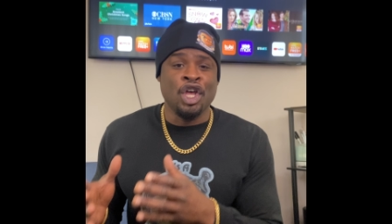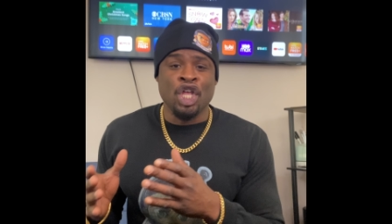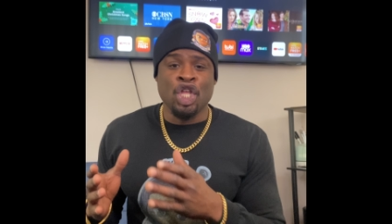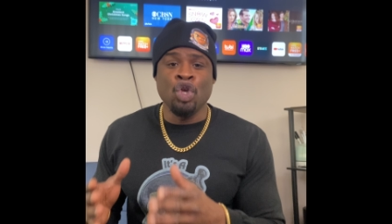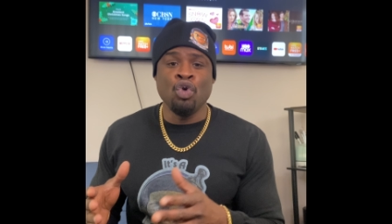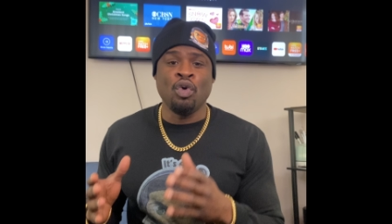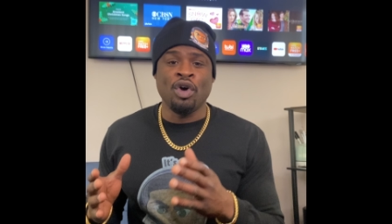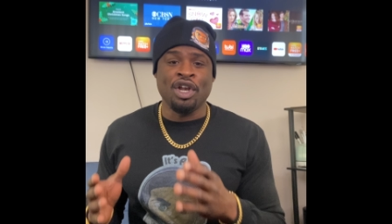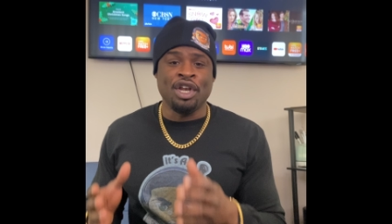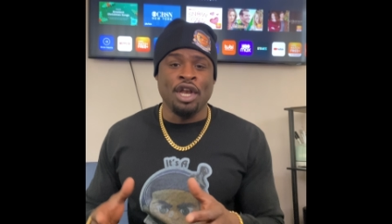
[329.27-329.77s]

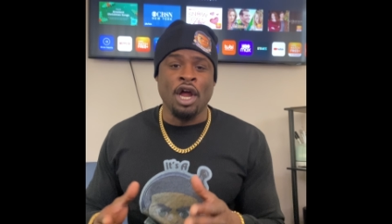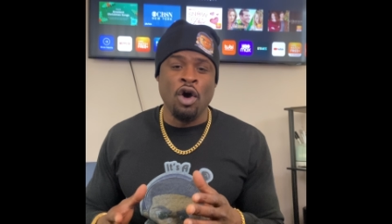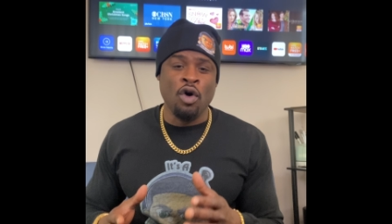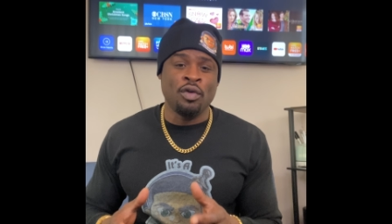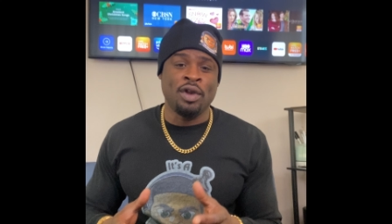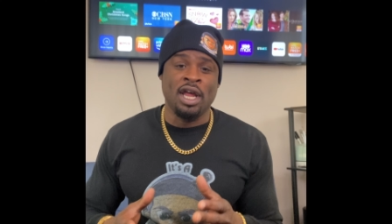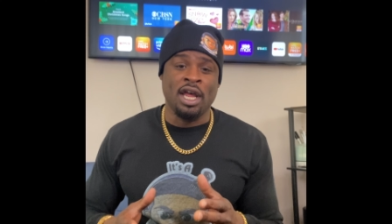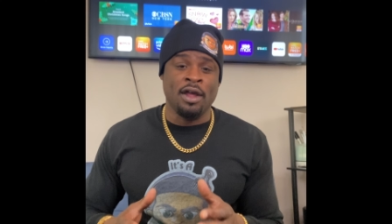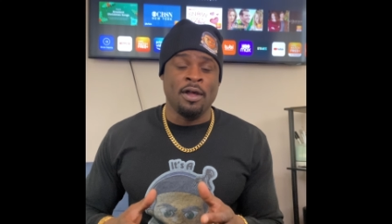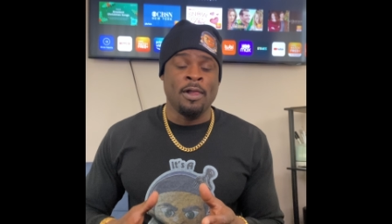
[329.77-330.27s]
you would know
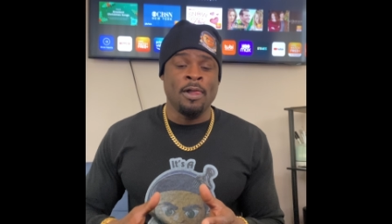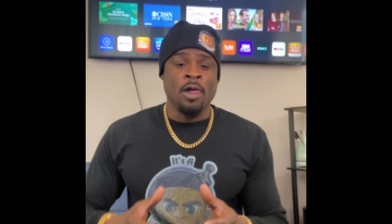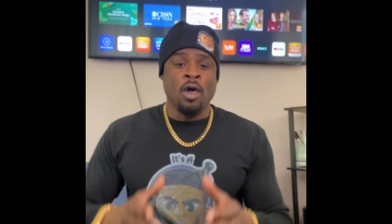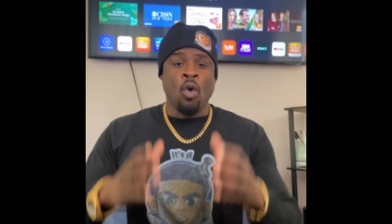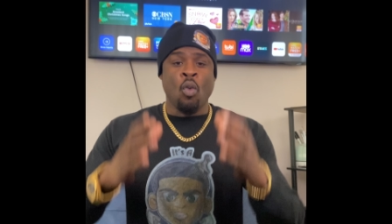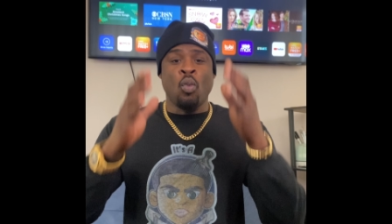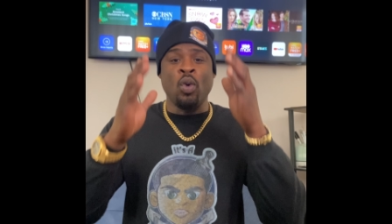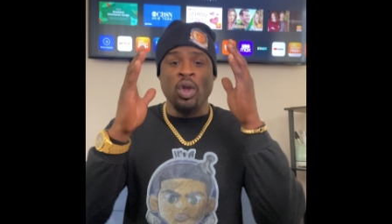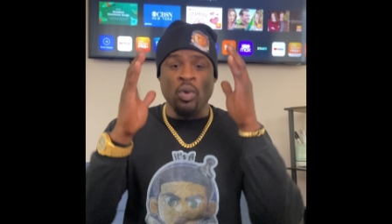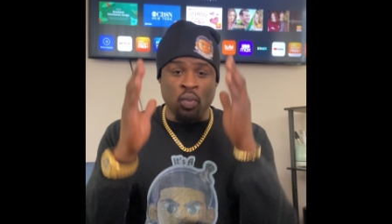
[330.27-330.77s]
that
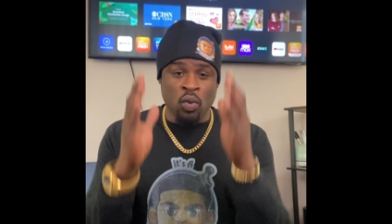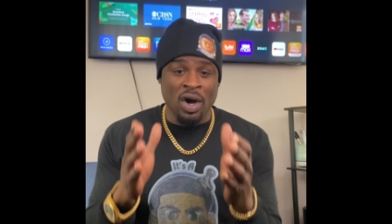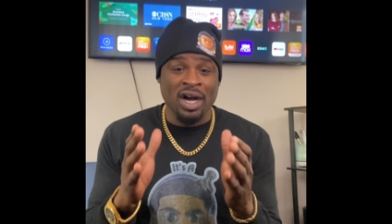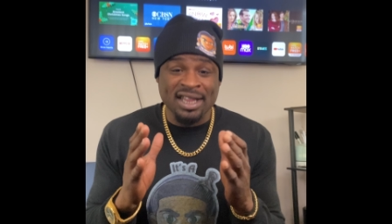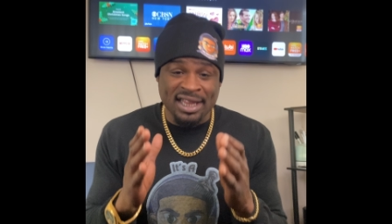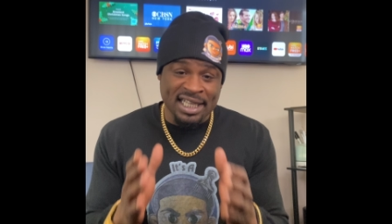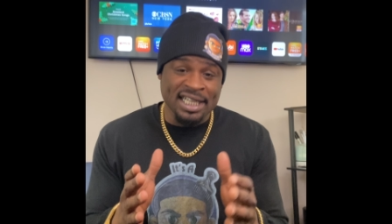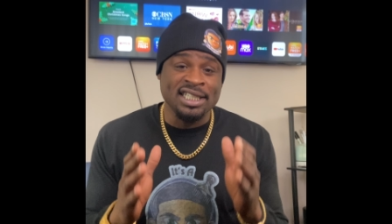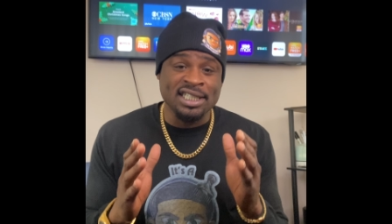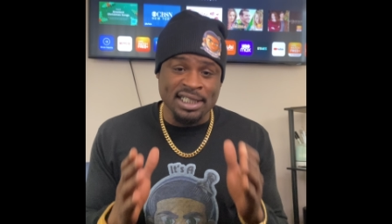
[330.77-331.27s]
we
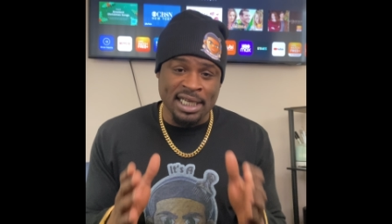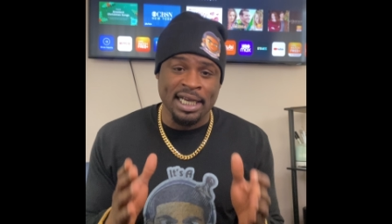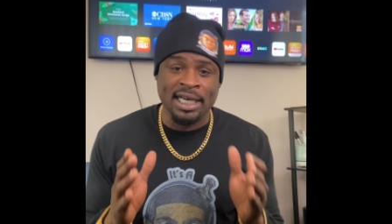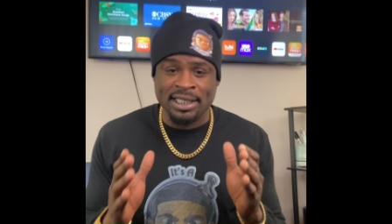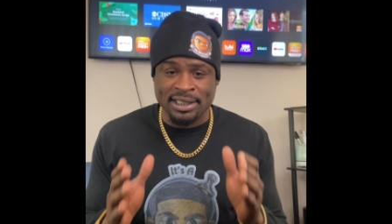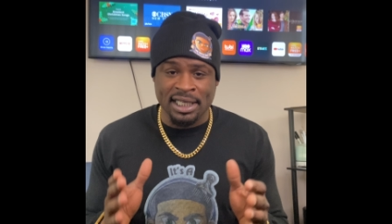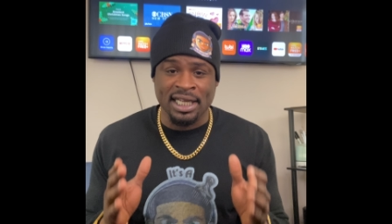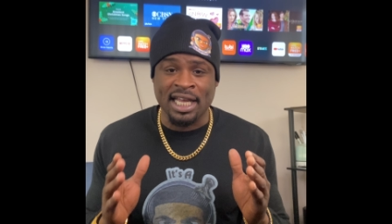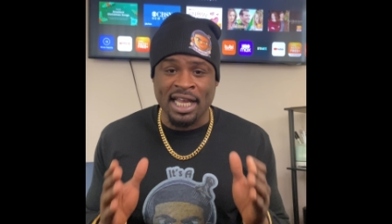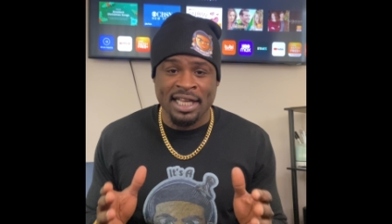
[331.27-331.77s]
want these
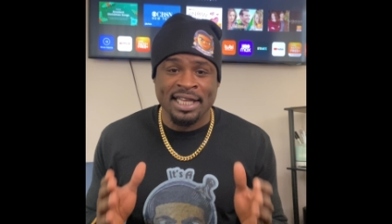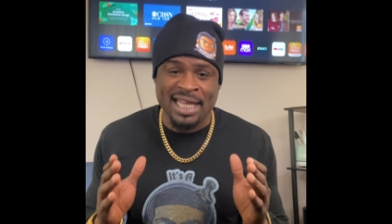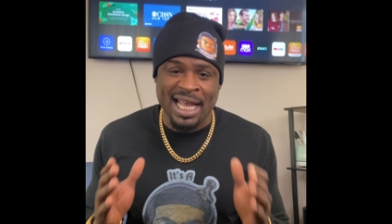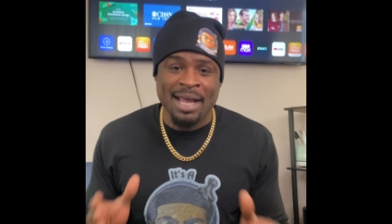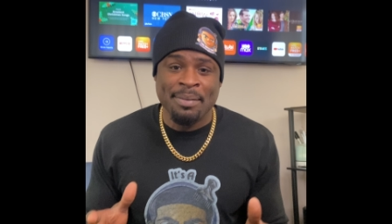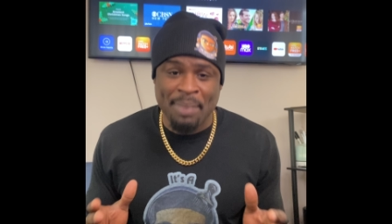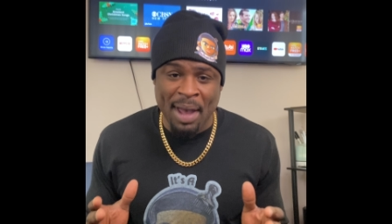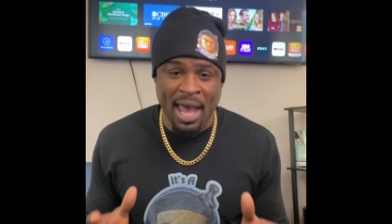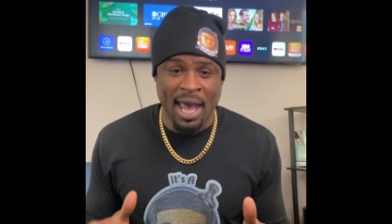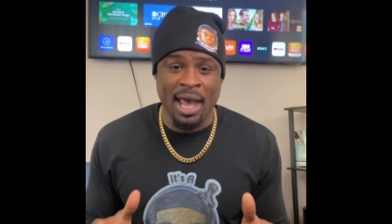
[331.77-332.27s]
niggas to get
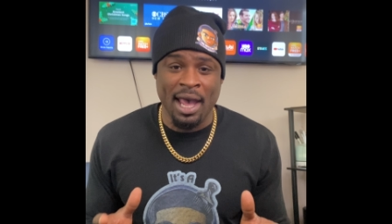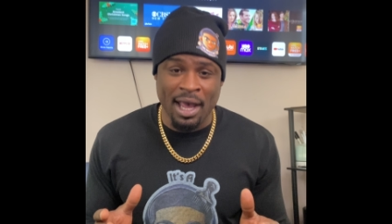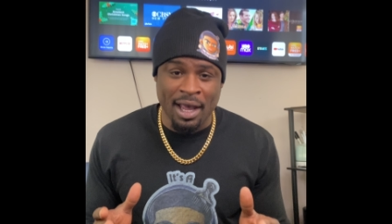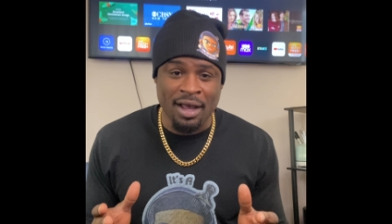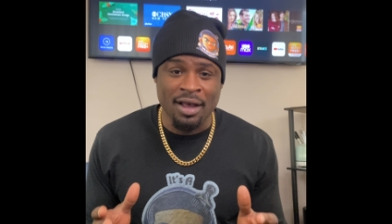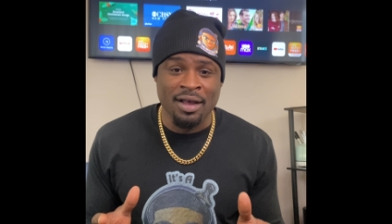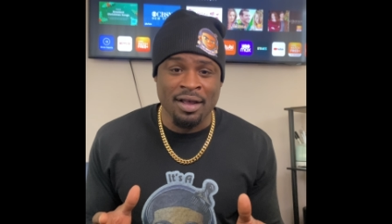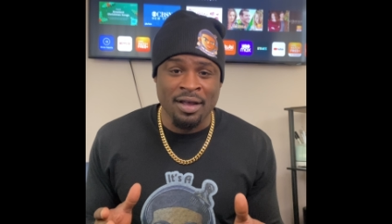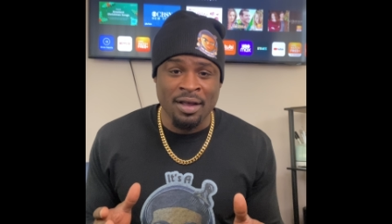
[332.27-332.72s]
their bag.